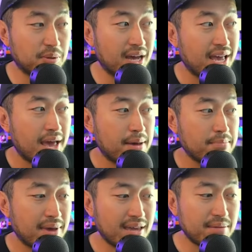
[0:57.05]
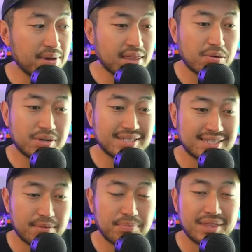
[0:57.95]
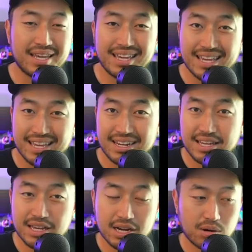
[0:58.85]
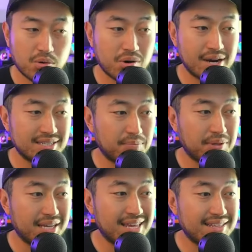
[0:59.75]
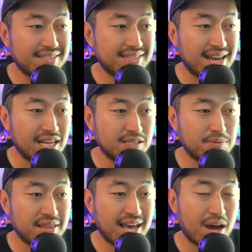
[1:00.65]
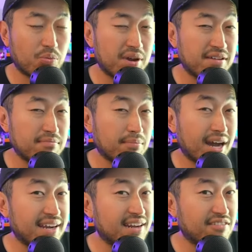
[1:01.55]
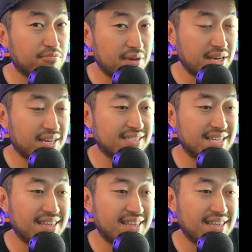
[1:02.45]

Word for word: But maybe there was something in here or is something in this announcement that we might have missed.